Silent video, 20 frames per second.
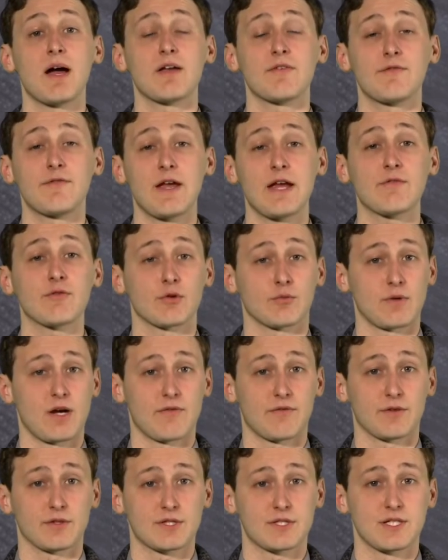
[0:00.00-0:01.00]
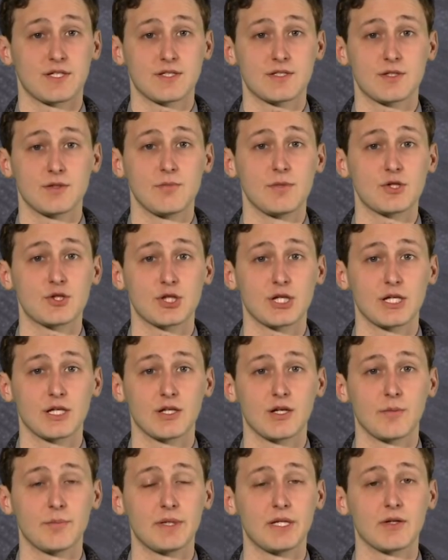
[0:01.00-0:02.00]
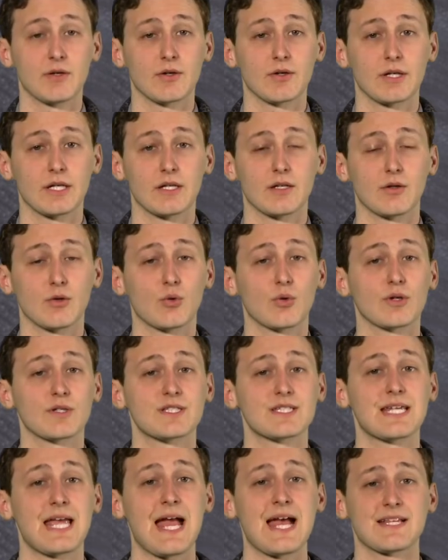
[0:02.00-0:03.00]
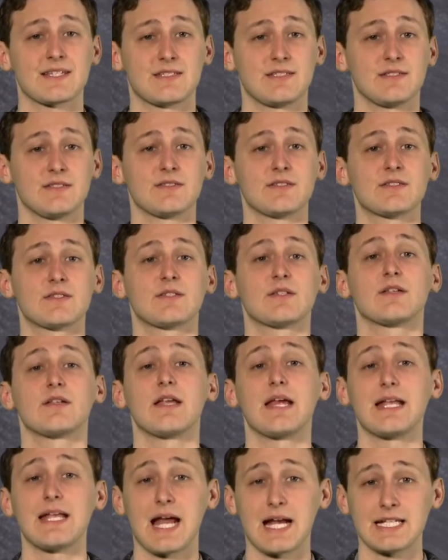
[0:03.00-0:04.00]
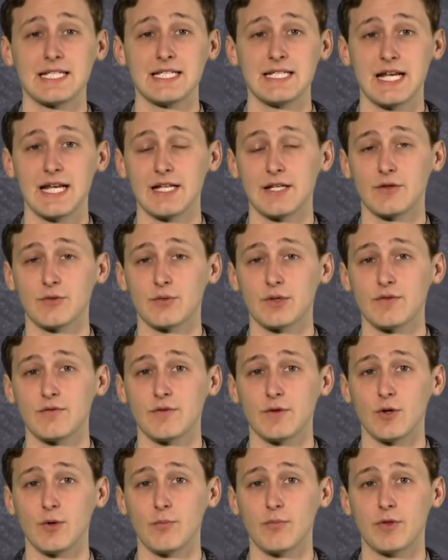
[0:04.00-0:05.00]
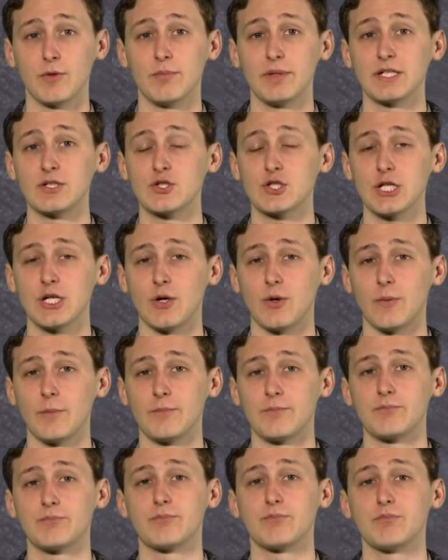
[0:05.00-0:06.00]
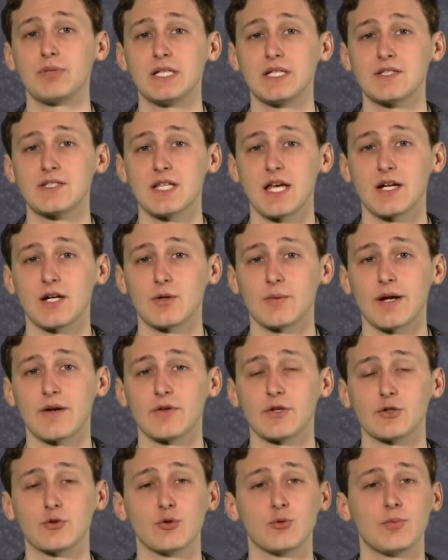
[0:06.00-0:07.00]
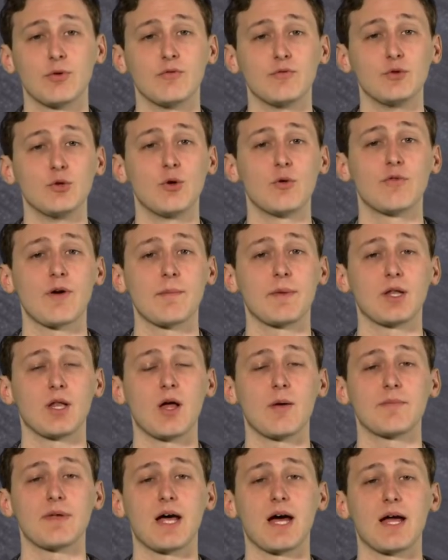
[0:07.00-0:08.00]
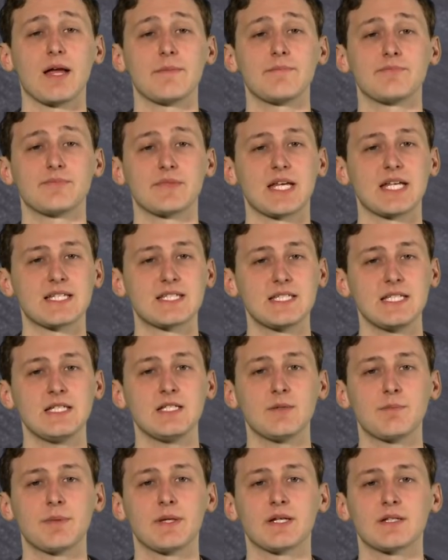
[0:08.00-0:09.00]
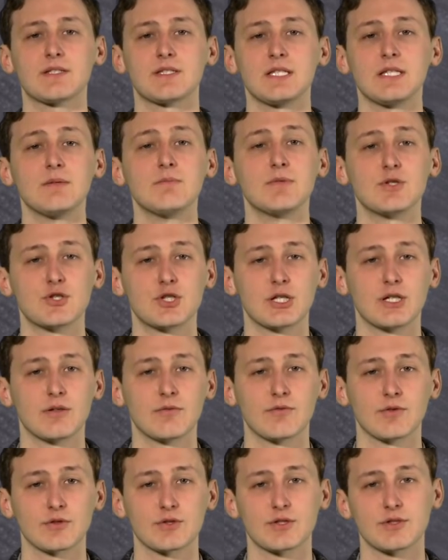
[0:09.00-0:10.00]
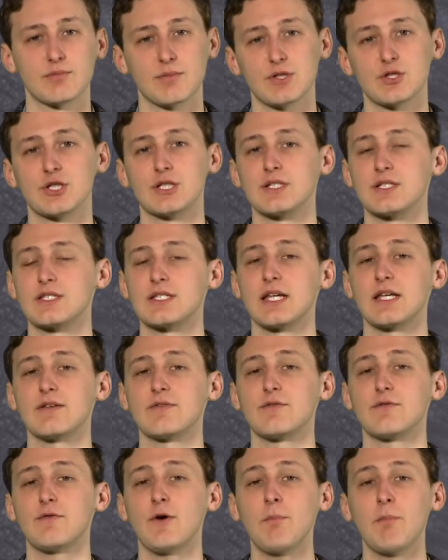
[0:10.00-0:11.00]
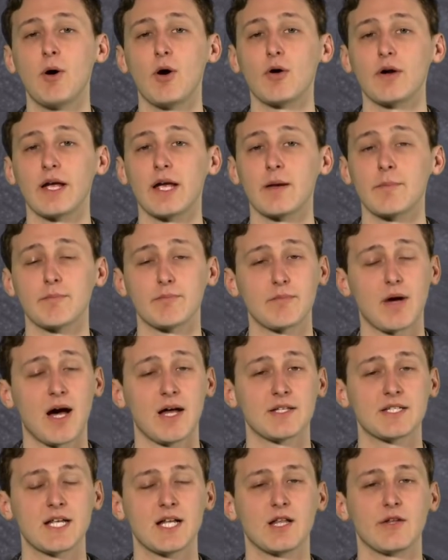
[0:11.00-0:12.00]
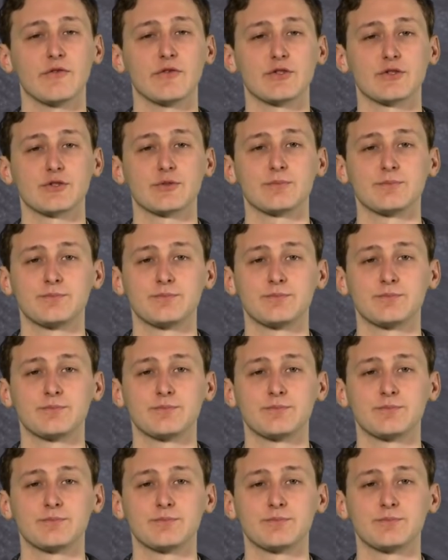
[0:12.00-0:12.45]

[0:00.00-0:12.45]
favorite references to Michigan appear in Lawrence Kasdan's 1983 film, The Big Chill. Being set around a group of U of M alumni, a scene depicts the Michigan versus Michigan State football game on television.